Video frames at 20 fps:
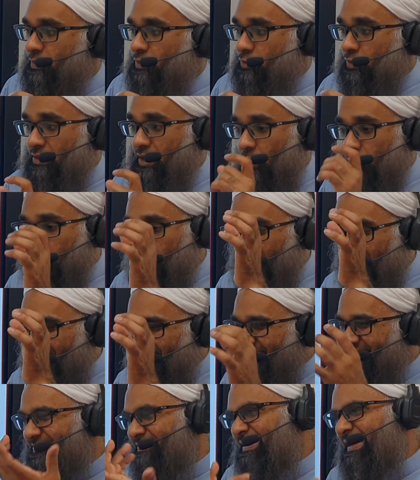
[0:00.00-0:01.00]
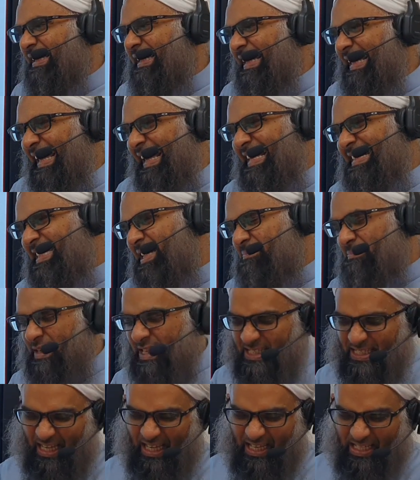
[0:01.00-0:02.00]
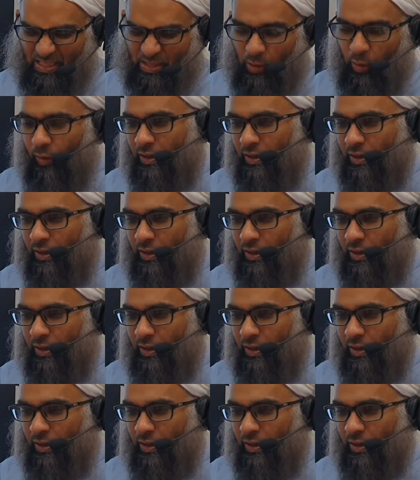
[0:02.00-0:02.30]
So now you then, is it majaz